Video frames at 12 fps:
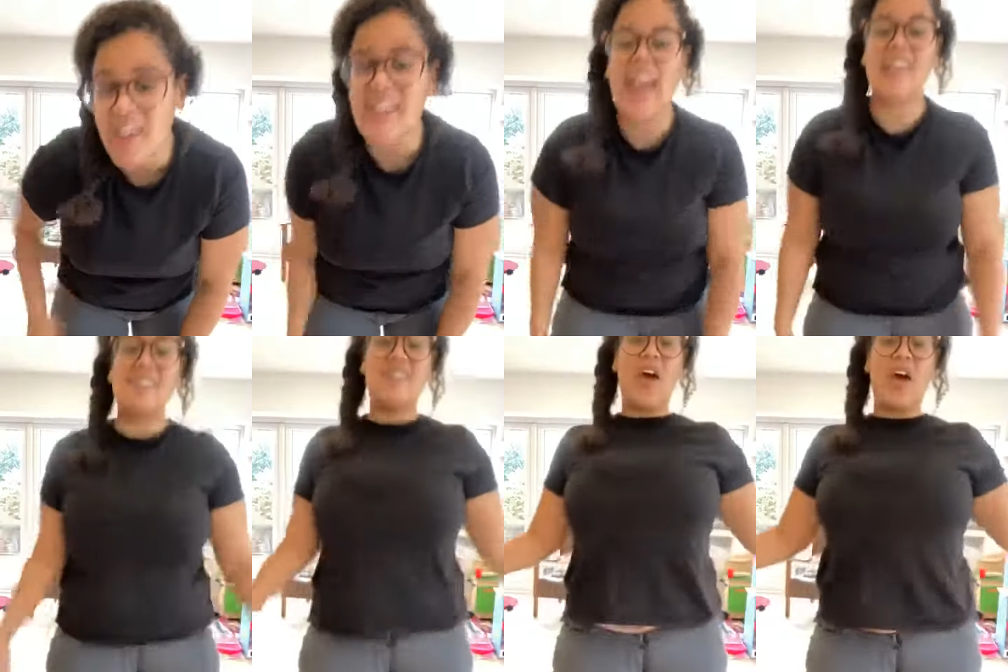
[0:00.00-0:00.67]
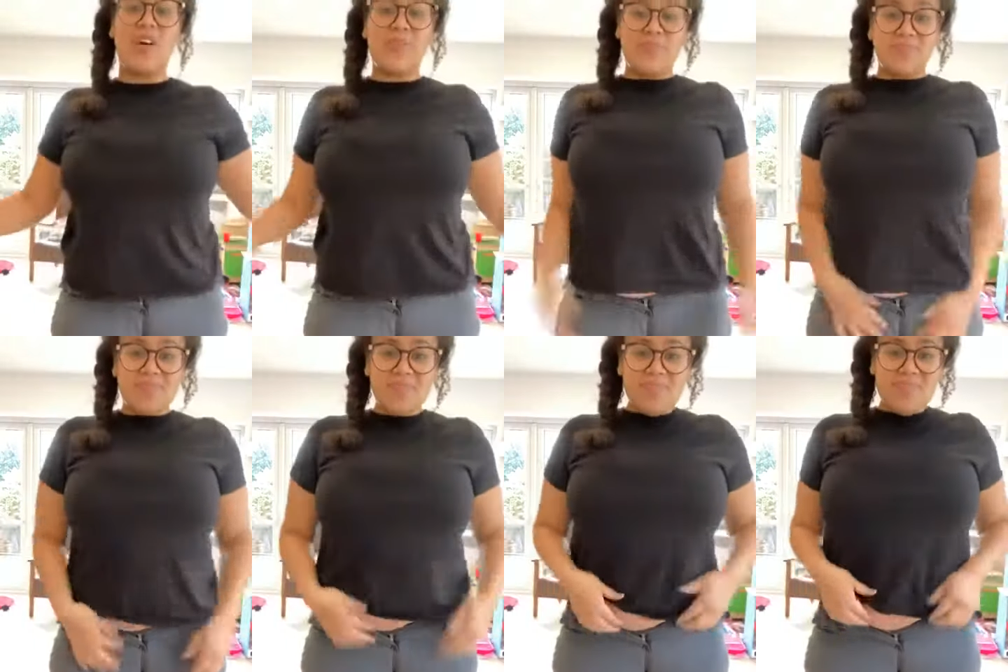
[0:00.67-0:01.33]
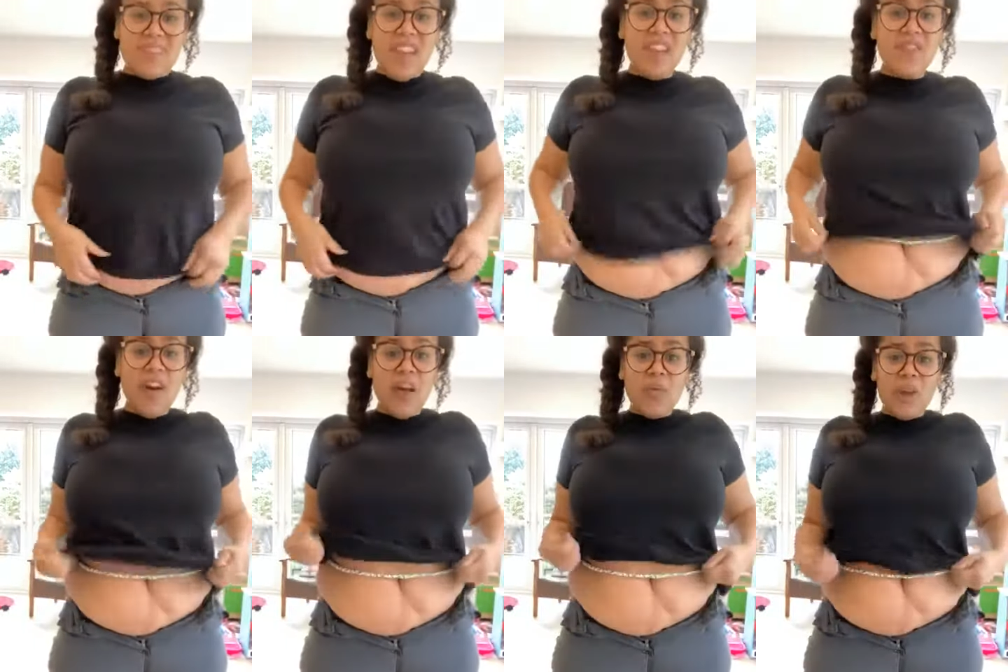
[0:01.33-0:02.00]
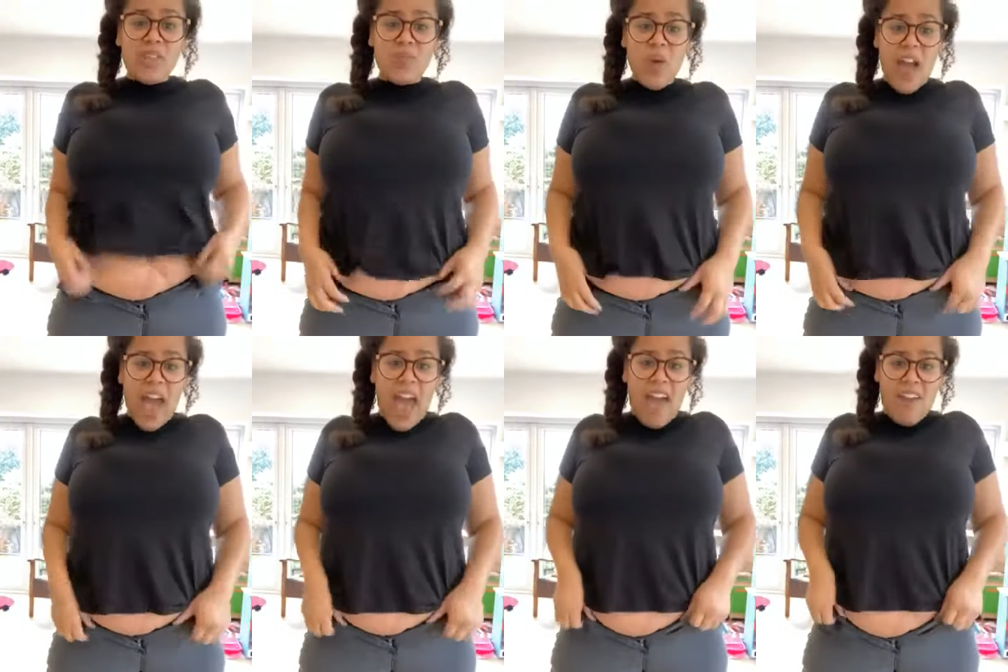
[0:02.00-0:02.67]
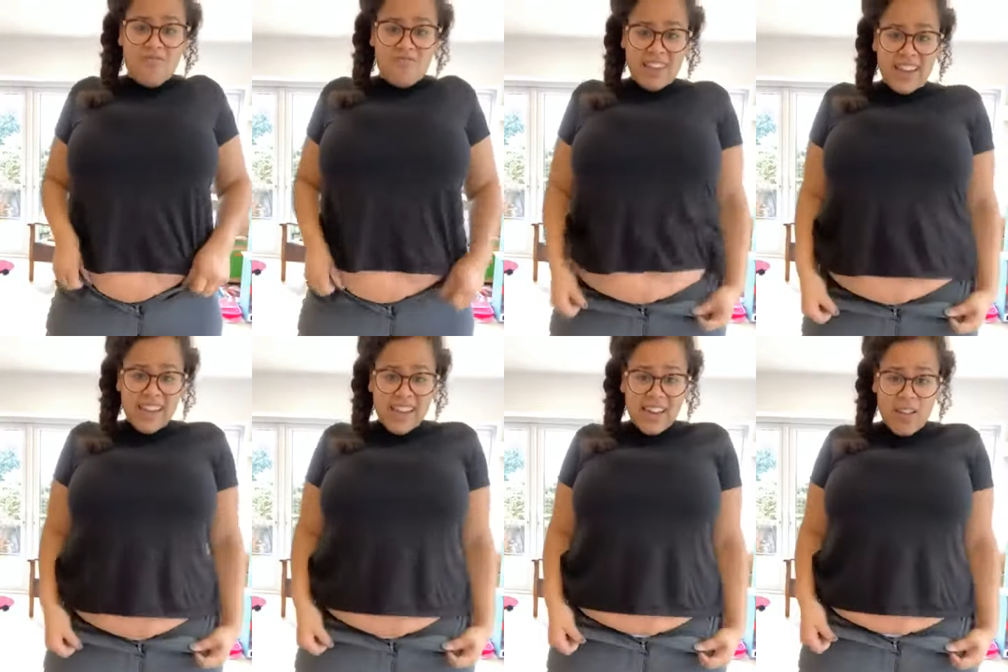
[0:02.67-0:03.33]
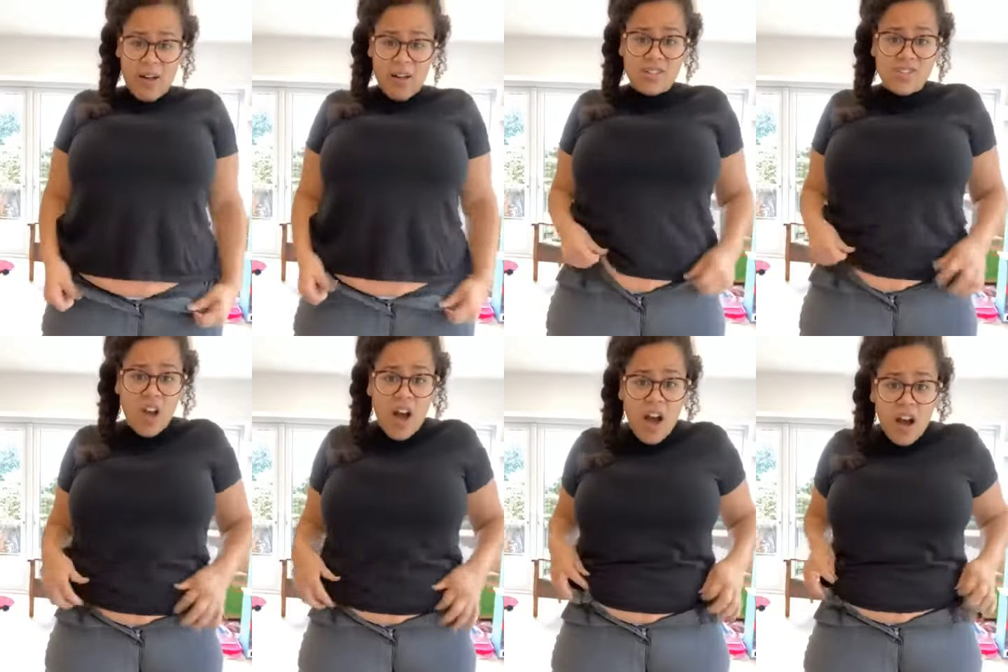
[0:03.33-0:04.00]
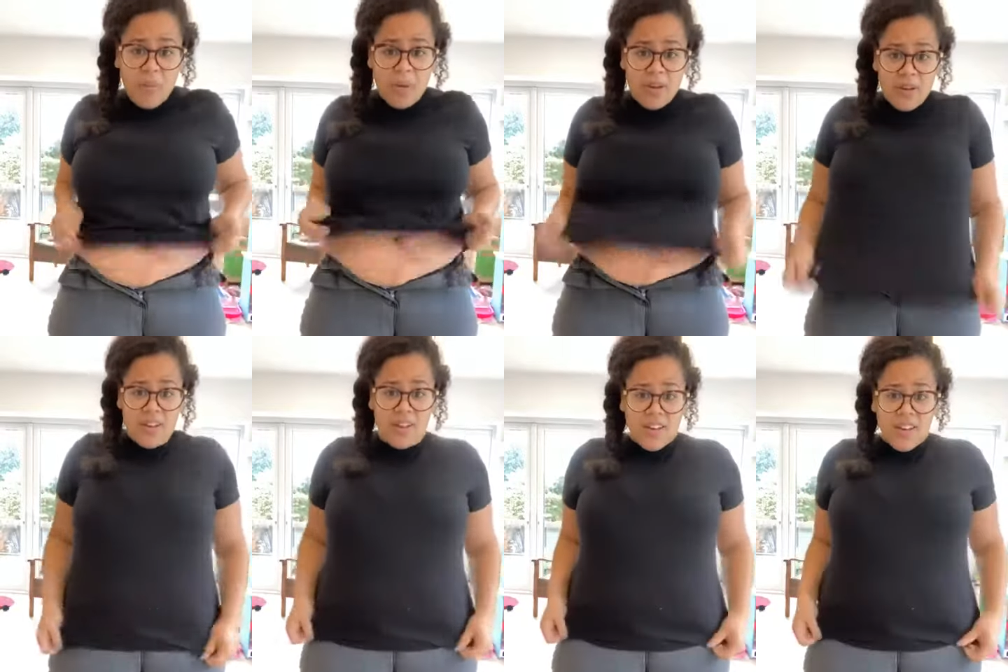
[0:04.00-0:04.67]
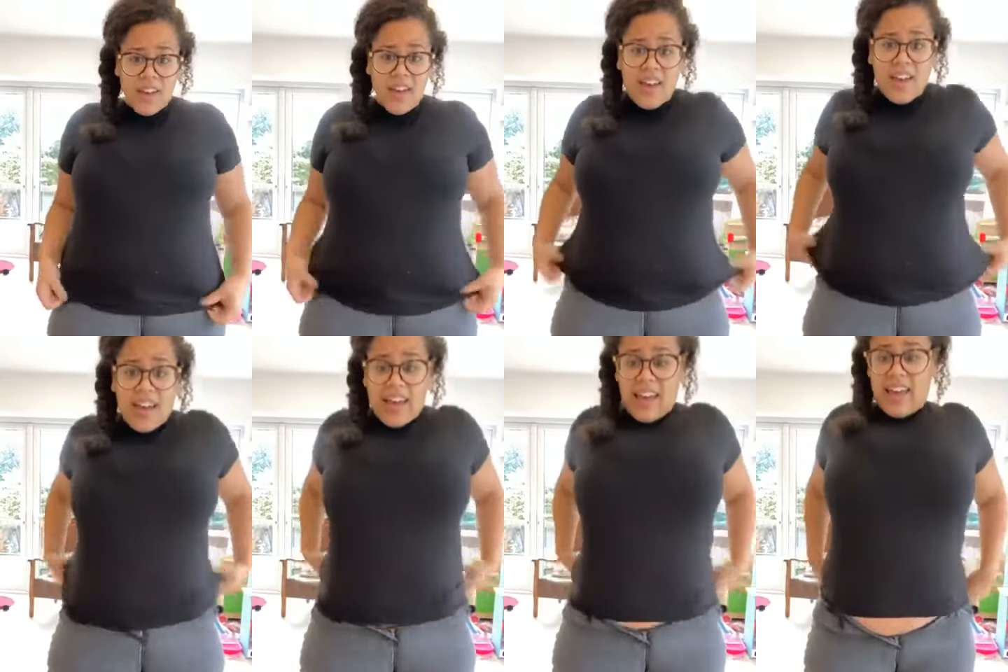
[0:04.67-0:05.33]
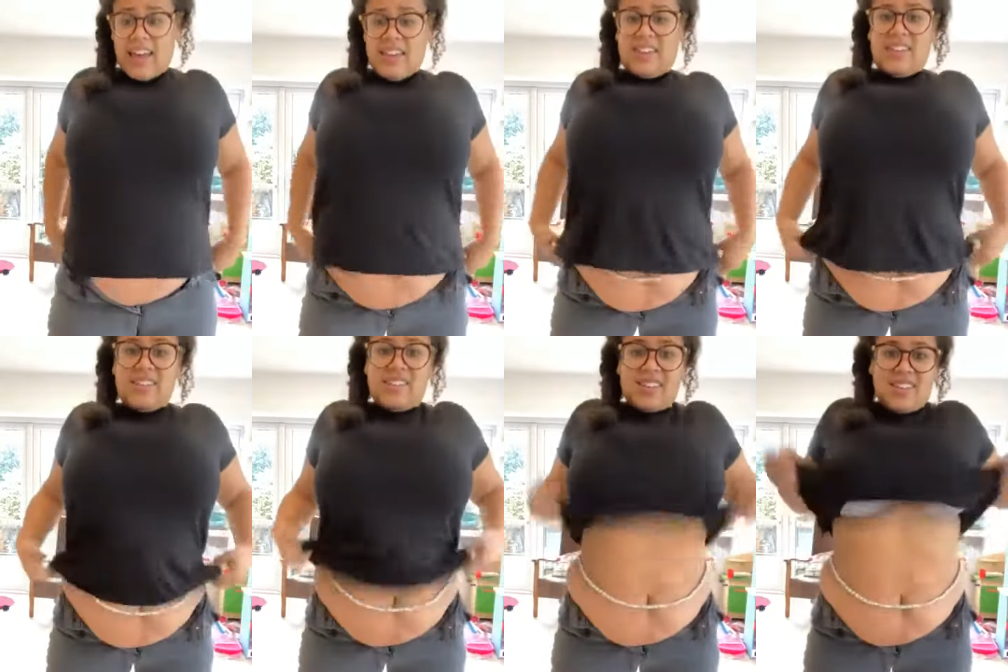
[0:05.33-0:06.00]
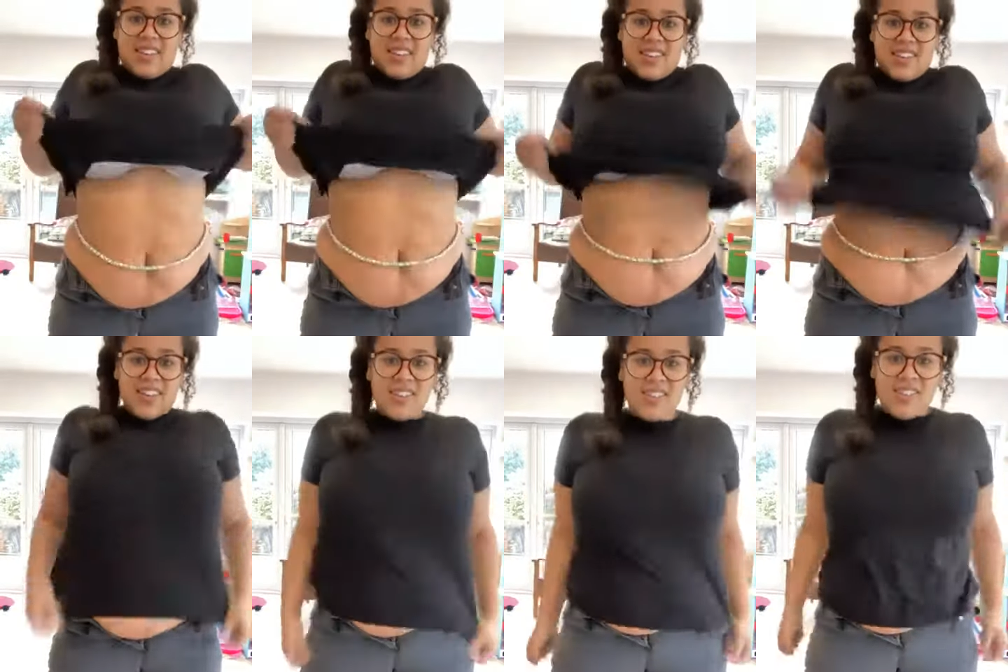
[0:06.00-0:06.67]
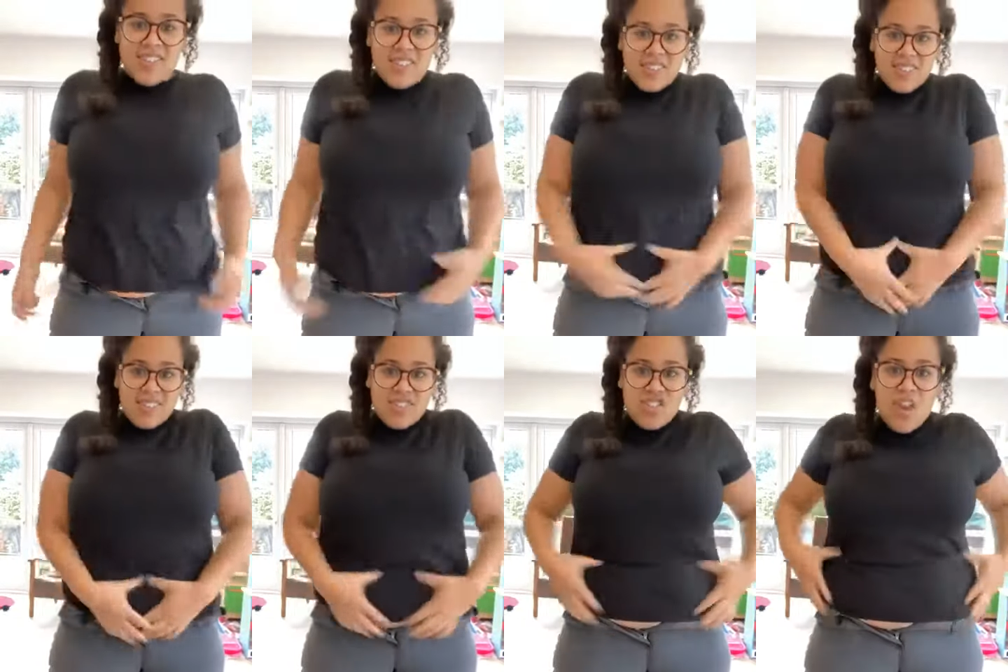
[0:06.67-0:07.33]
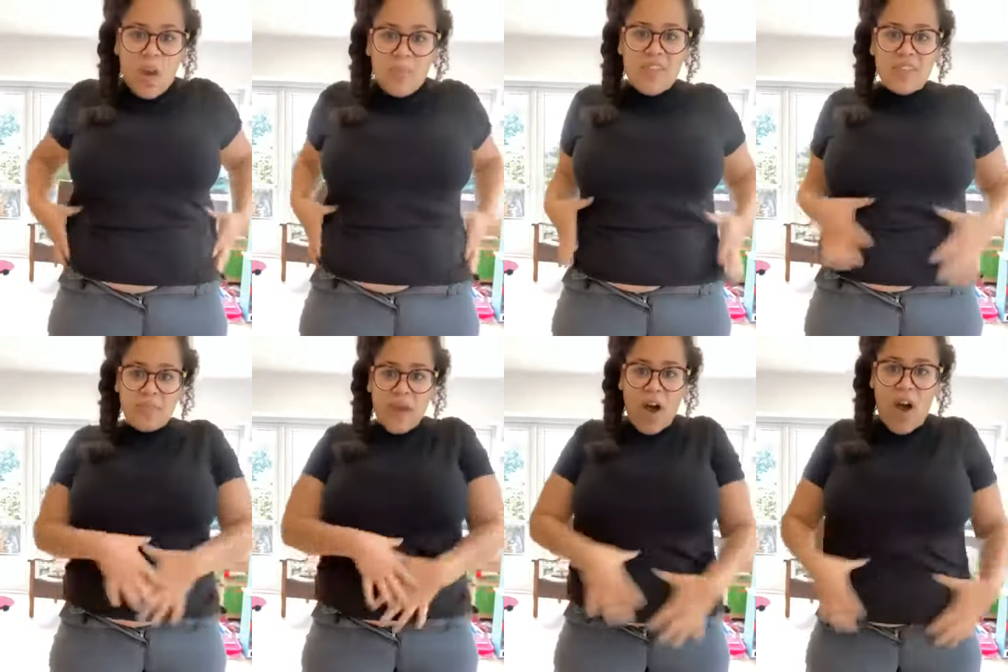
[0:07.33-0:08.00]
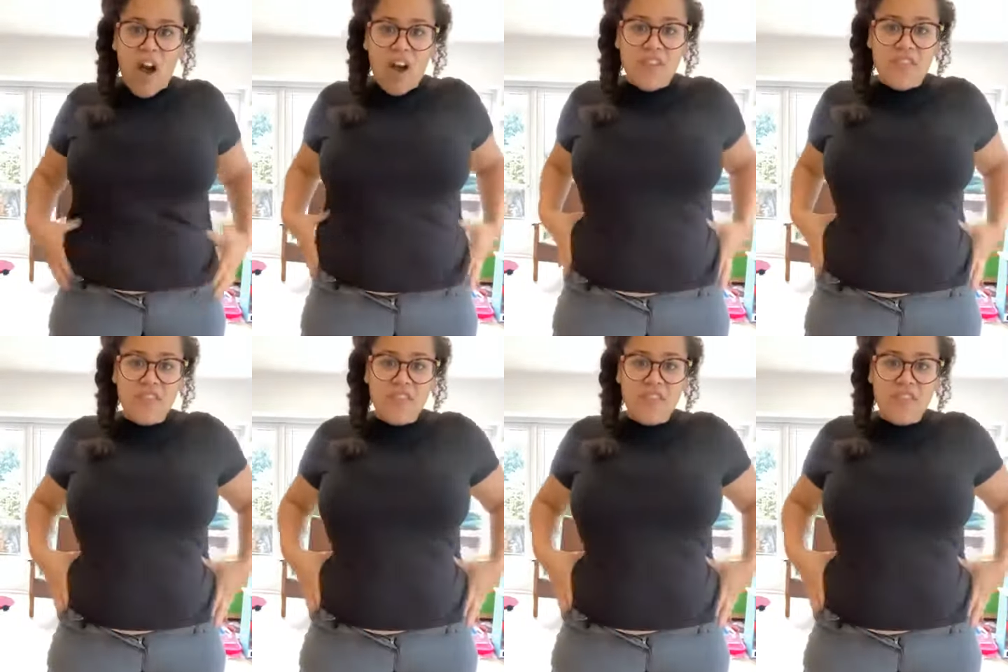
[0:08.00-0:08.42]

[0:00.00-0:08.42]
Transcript: Okay, so if I were to wear a really long top and just chop this bit off,